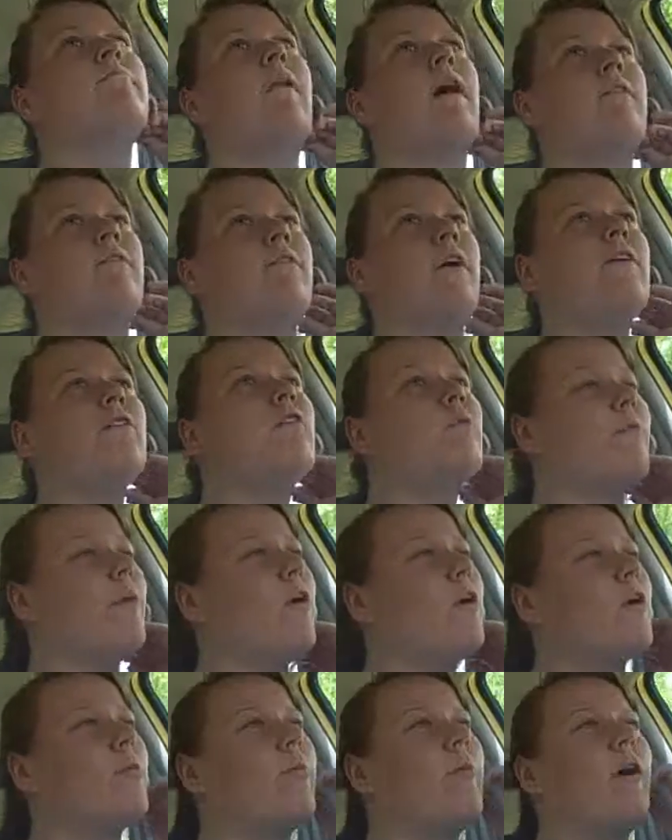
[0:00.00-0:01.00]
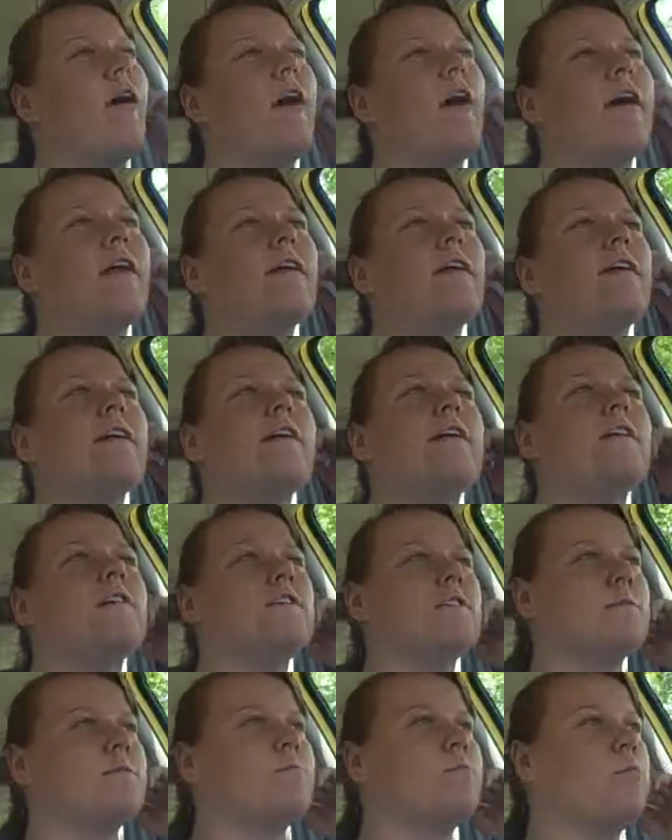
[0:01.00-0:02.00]
My favorite Pokemon
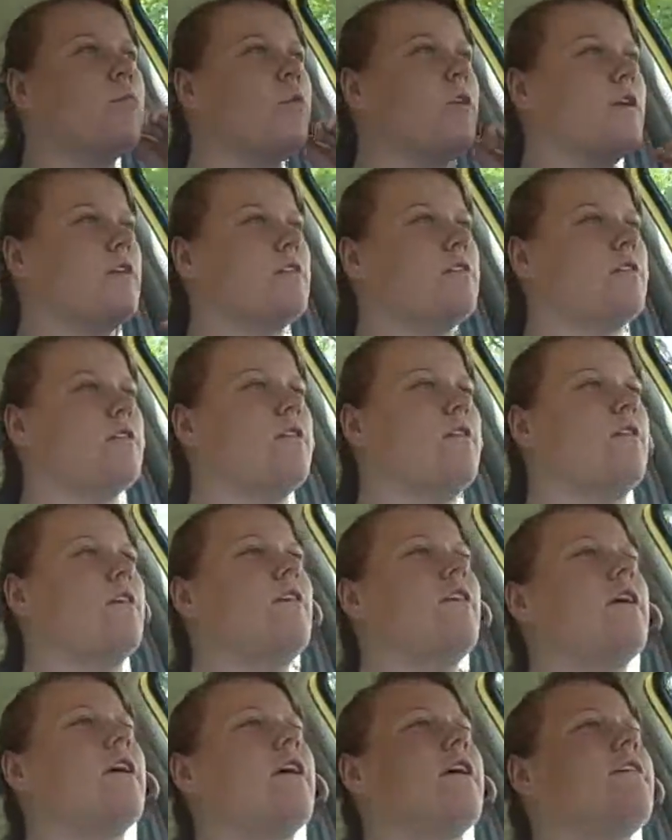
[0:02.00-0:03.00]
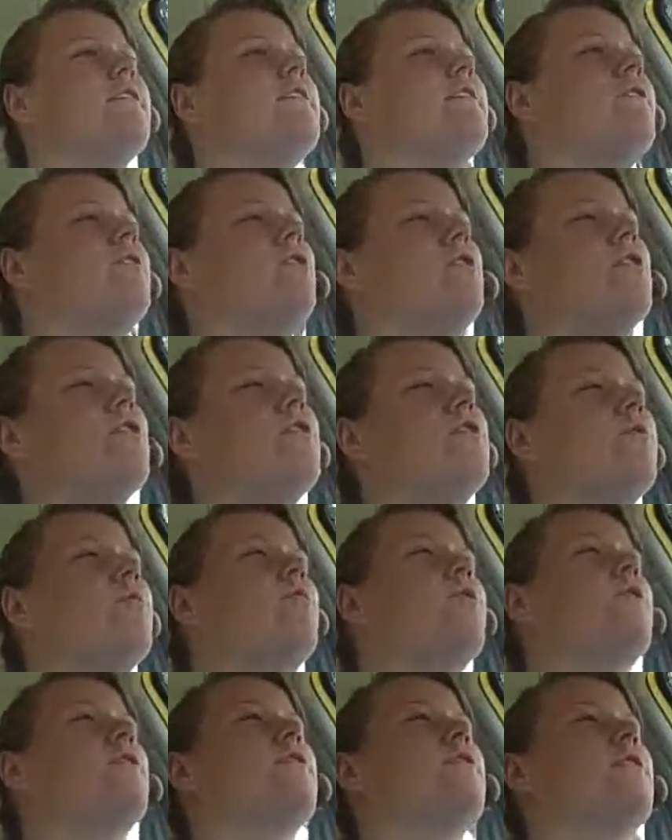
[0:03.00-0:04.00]
is Buizel, and if you don't know
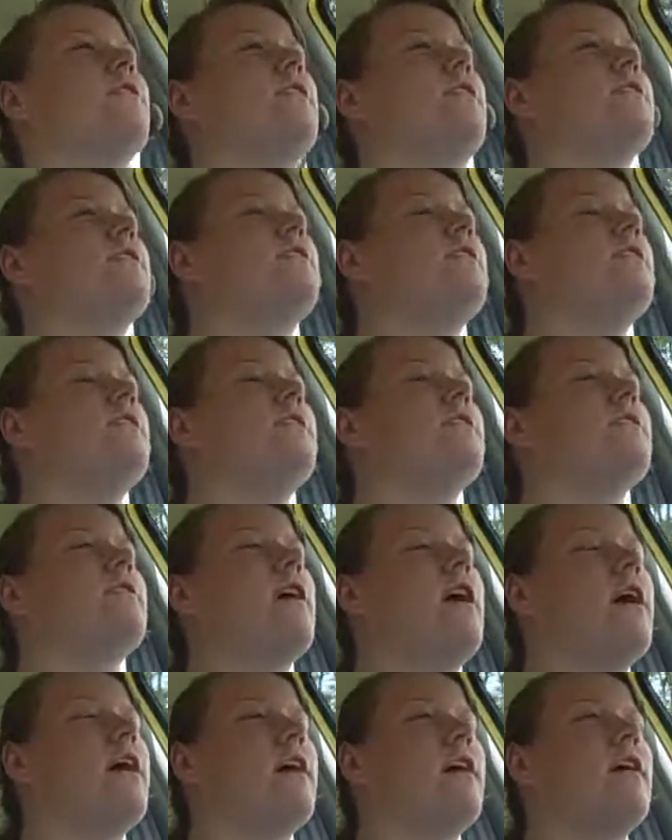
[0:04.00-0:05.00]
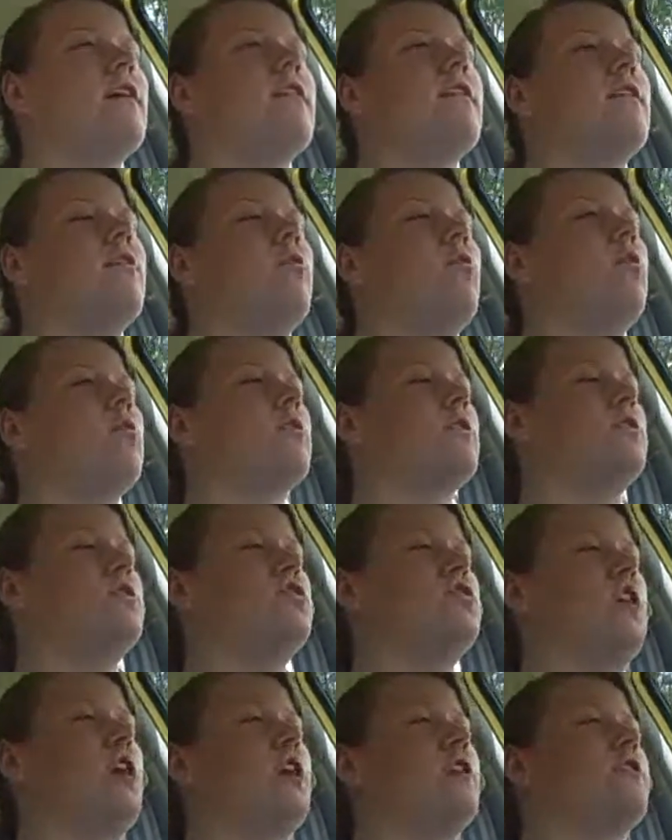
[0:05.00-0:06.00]
who Buizel is, he's like a little
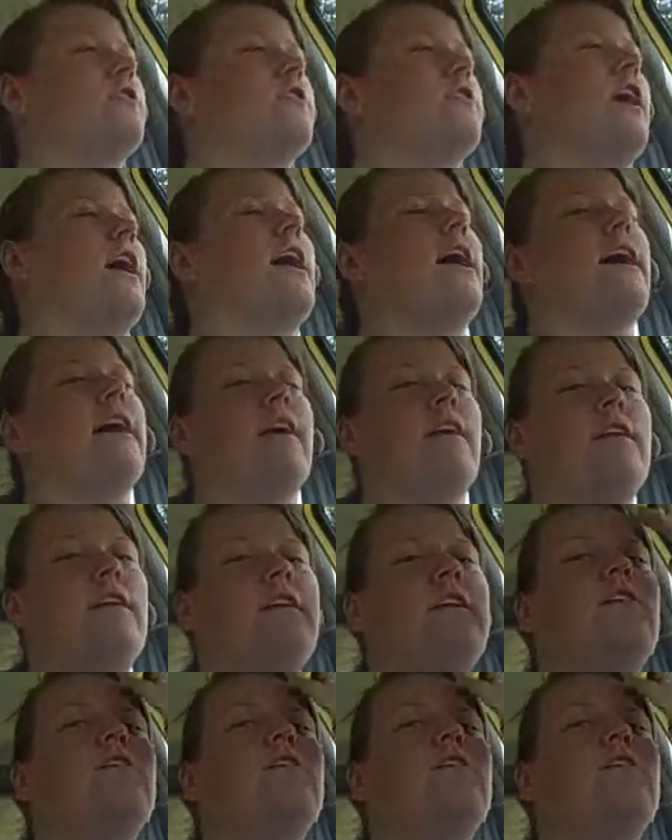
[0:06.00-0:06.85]
orange otter guy, and